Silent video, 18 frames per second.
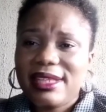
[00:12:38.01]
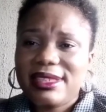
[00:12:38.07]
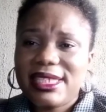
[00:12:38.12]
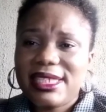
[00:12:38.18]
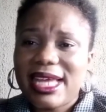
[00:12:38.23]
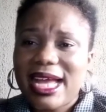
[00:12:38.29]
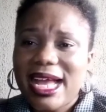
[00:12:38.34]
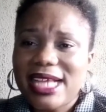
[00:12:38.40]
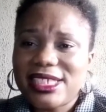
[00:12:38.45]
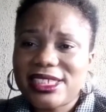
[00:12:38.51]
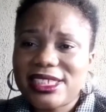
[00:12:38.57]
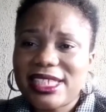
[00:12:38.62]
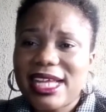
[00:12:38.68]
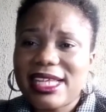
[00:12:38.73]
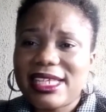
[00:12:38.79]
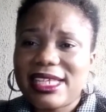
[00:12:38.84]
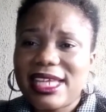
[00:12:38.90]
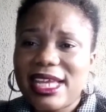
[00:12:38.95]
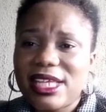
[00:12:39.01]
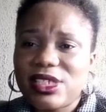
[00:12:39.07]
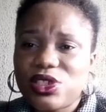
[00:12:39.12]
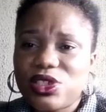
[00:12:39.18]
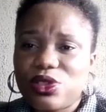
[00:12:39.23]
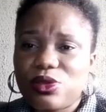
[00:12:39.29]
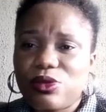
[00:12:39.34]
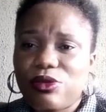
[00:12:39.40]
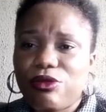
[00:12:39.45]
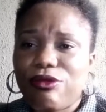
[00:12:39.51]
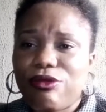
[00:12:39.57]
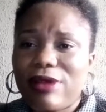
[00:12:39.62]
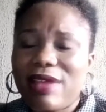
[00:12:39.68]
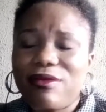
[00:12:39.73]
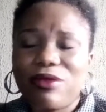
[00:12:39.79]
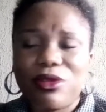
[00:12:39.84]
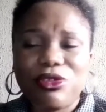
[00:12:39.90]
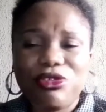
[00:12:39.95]
the hashtag gets to
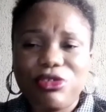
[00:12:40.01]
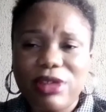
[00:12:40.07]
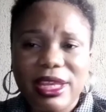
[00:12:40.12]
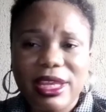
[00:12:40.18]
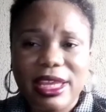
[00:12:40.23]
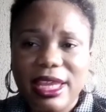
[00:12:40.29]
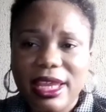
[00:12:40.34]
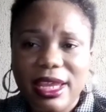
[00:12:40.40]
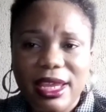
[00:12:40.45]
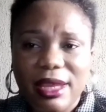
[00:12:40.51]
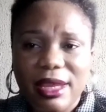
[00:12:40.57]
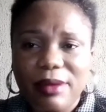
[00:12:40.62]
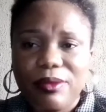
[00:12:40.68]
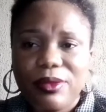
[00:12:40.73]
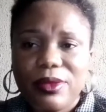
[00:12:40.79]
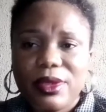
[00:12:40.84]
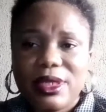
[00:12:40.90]
500k,